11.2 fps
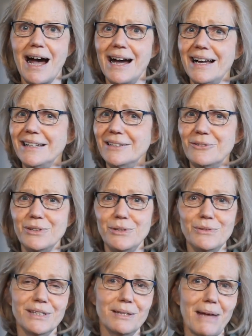I don't
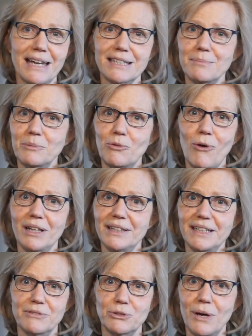use the maximum
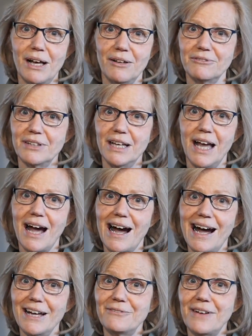quality of 12.
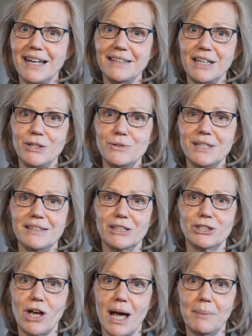I find that using the
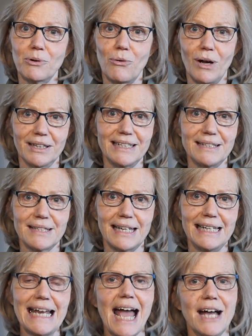top quality
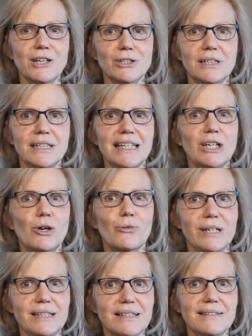setting actually
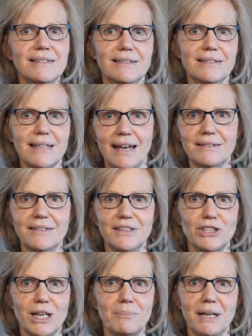increases the size of the
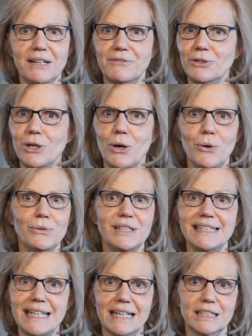JPEG for no
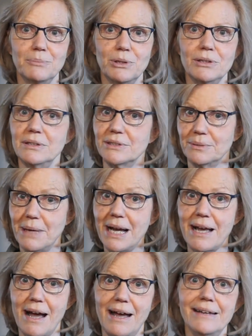detectable, to
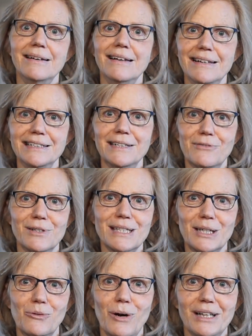my eye, difference
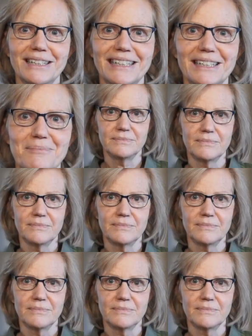in quality.